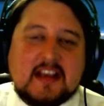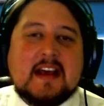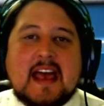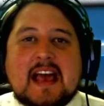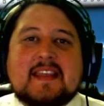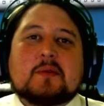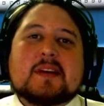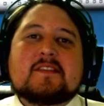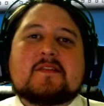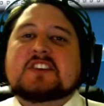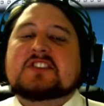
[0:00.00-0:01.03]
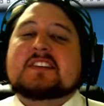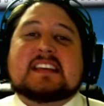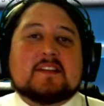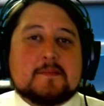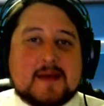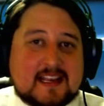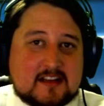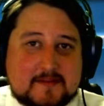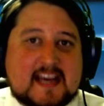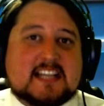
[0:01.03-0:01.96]
and they were eventually given back
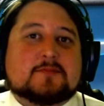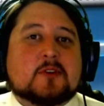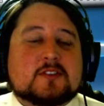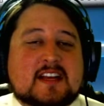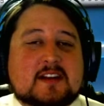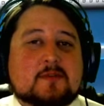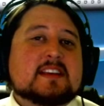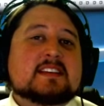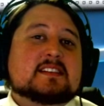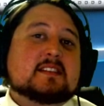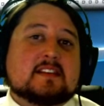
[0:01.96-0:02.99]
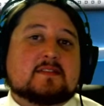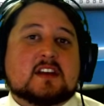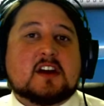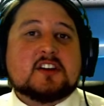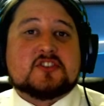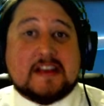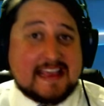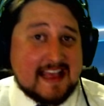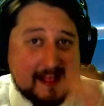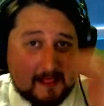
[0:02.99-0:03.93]
their passports and released to leave the country.
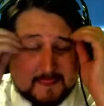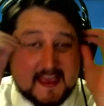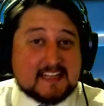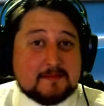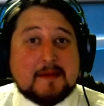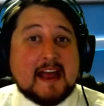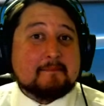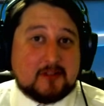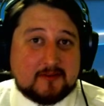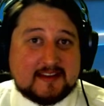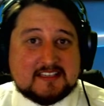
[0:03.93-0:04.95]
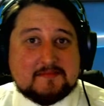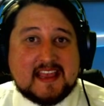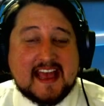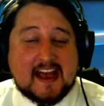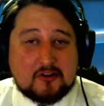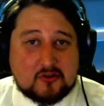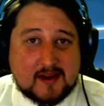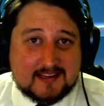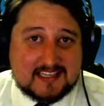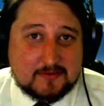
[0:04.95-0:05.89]
That's mind-blowing to me. How
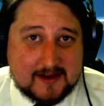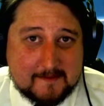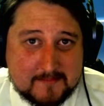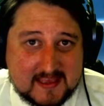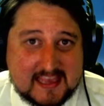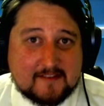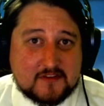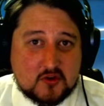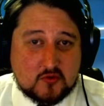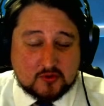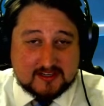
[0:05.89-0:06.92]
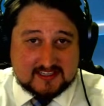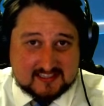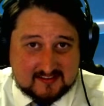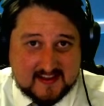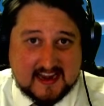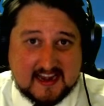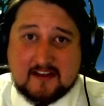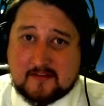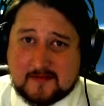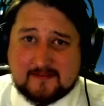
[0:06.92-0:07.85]
crazy would it be if you were in
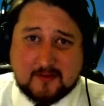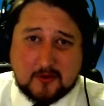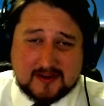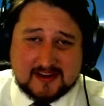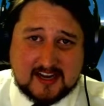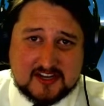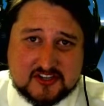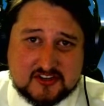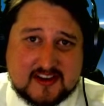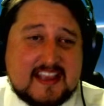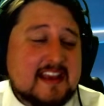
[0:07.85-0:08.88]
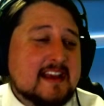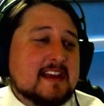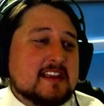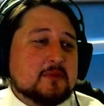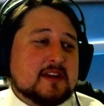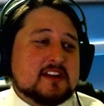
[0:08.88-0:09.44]
Slovenia from a foreign country, you were